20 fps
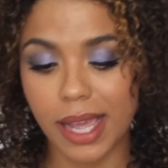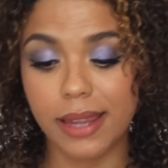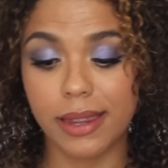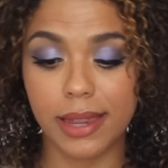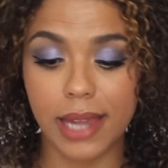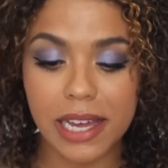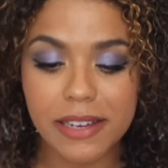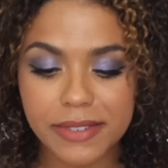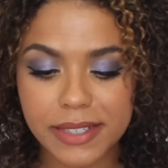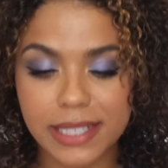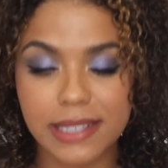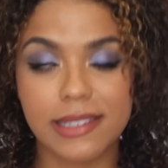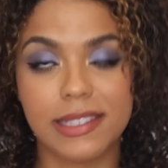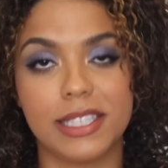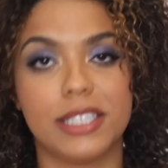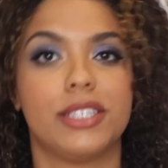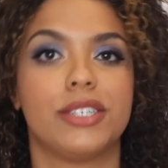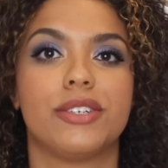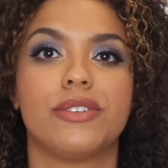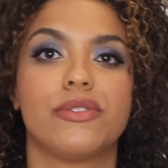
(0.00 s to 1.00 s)
I love
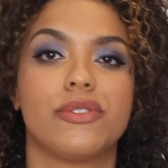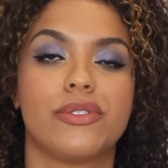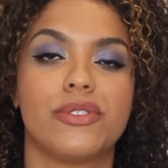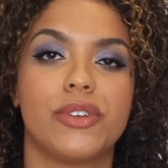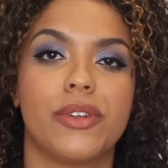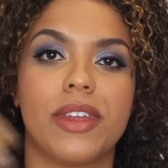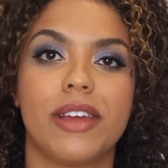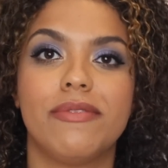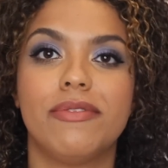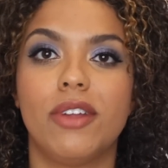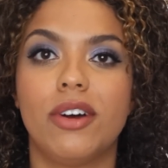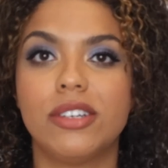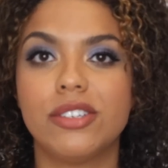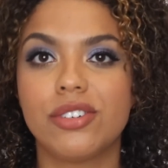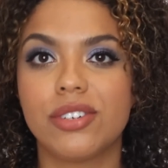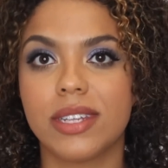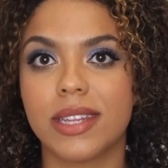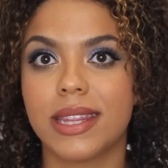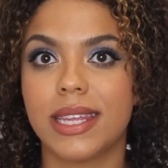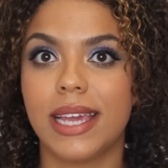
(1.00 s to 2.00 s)
concealers, so they've
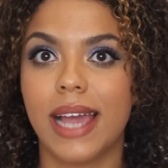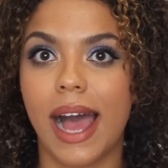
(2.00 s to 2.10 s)
launched the